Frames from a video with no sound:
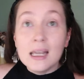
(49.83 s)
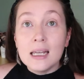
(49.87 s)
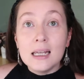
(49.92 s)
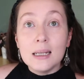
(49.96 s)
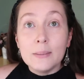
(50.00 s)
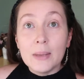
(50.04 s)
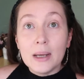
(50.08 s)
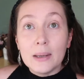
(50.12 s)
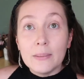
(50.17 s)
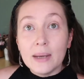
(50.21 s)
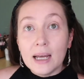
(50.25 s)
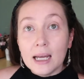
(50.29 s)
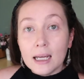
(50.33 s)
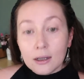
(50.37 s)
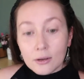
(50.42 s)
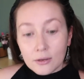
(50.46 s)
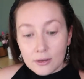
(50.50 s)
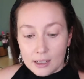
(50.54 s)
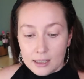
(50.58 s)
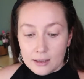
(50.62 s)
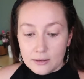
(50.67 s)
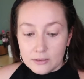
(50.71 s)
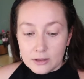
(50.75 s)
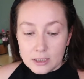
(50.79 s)
in my
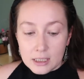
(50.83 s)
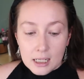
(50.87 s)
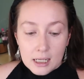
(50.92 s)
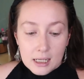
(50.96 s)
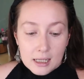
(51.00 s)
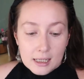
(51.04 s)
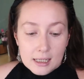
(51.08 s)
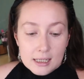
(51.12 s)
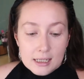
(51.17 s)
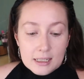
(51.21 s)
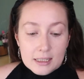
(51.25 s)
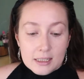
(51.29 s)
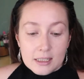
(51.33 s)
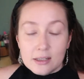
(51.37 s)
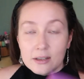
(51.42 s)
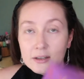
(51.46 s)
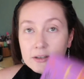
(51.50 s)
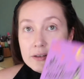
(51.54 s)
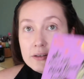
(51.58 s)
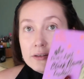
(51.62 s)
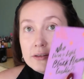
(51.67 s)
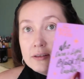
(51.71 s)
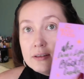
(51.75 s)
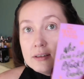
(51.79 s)
background.
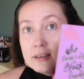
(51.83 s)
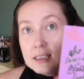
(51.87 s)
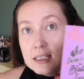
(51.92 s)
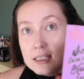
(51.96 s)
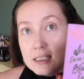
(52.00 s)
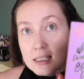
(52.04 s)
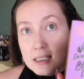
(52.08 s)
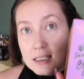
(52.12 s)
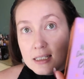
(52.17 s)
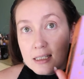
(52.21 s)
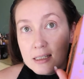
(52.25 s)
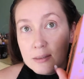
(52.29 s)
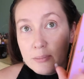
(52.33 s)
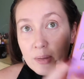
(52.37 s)
So this is the